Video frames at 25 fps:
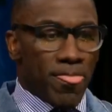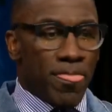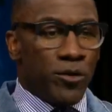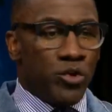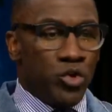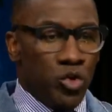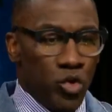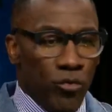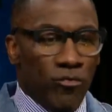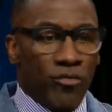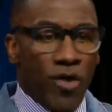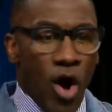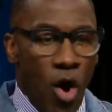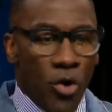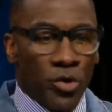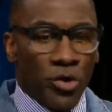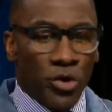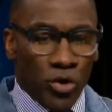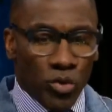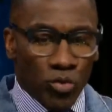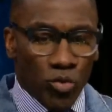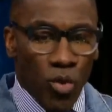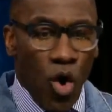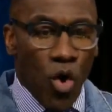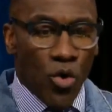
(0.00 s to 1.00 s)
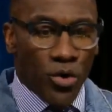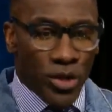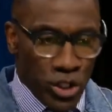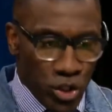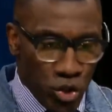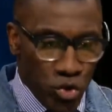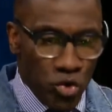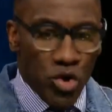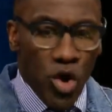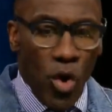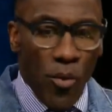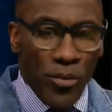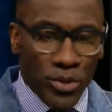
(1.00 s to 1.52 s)
you've gone on the road and you
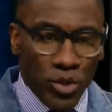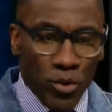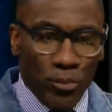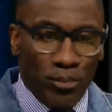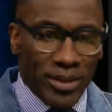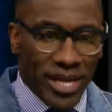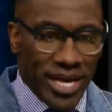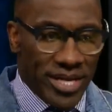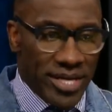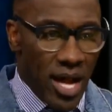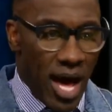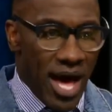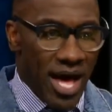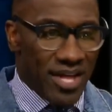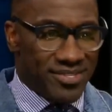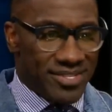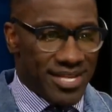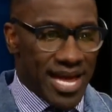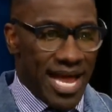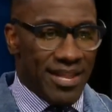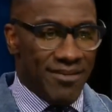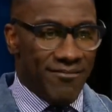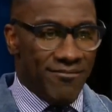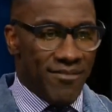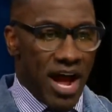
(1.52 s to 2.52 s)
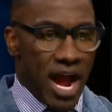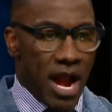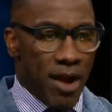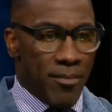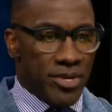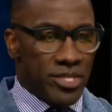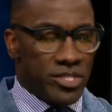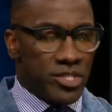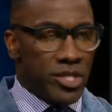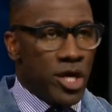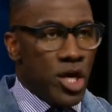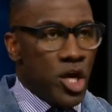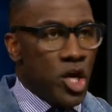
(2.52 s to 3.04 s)
know when you play in hostile
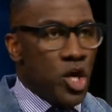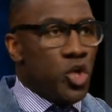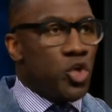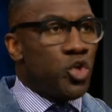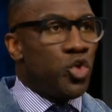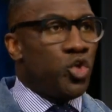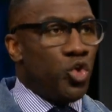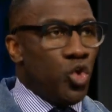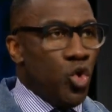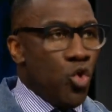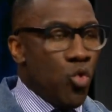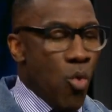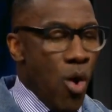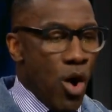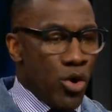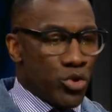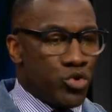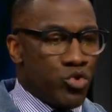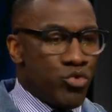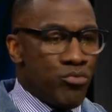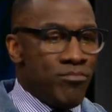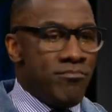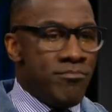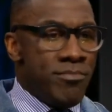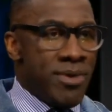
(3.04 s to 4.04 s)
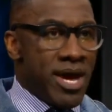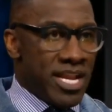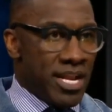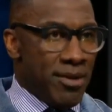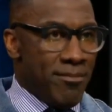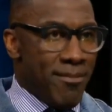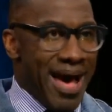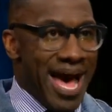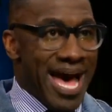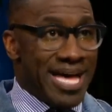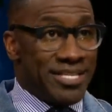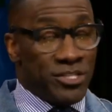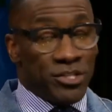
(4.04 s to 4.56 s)
environments, you want to
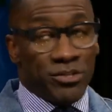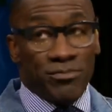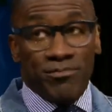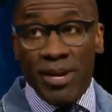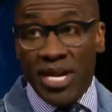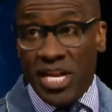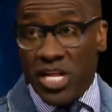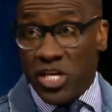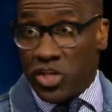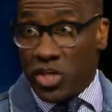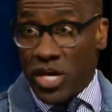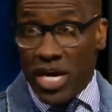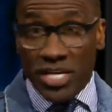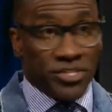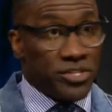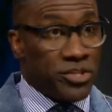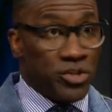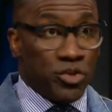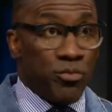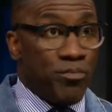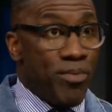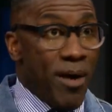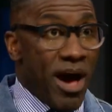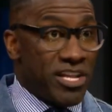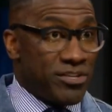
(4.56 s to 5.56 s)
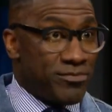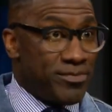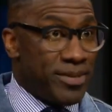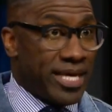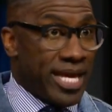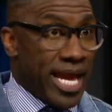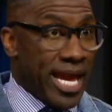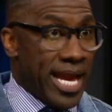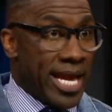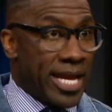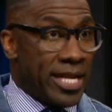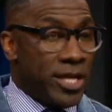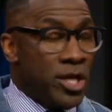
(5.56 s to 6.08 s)
minimize as many checks as you possibly
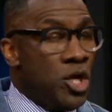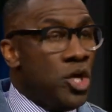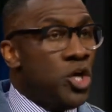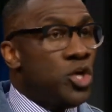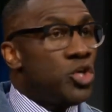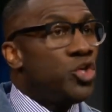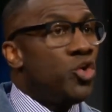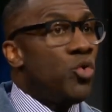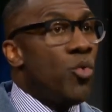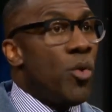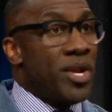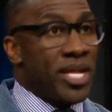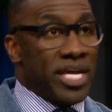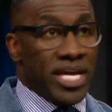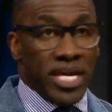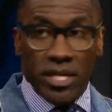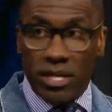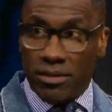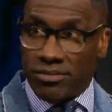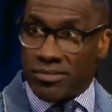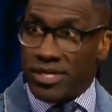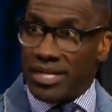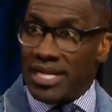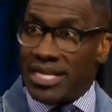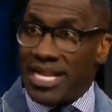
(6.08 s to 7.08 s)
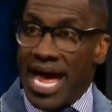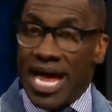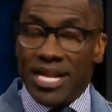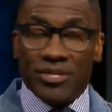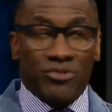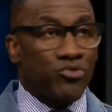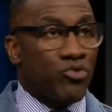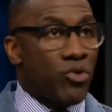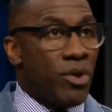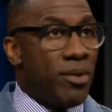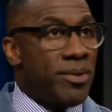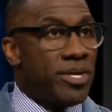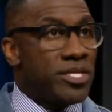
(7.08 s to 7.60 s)
can. You want to get up to the line of
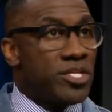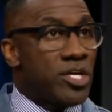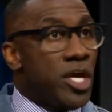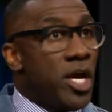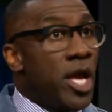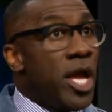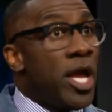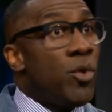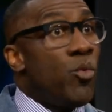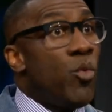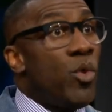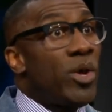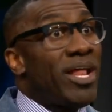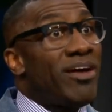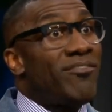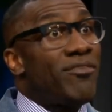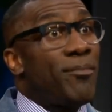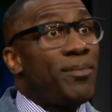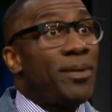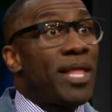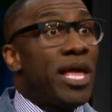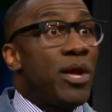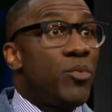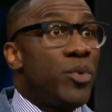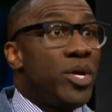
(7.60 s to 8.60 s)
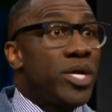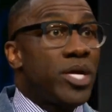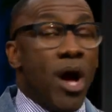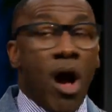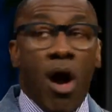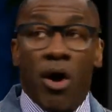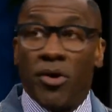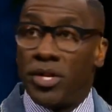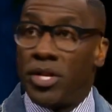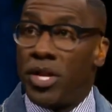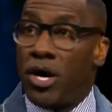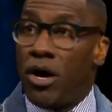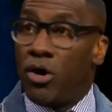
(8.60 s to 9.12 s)
scrimmage, and whatever play we call
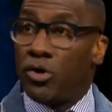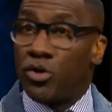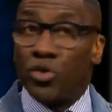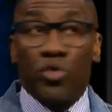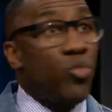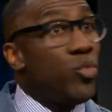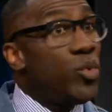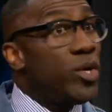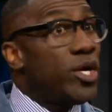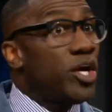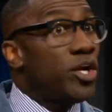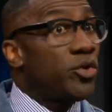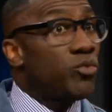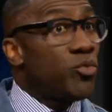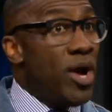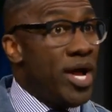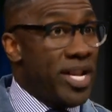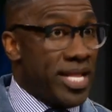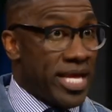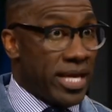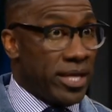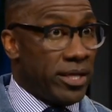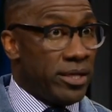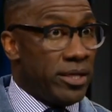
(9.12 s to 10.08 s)
in the huddle, we're going to run it.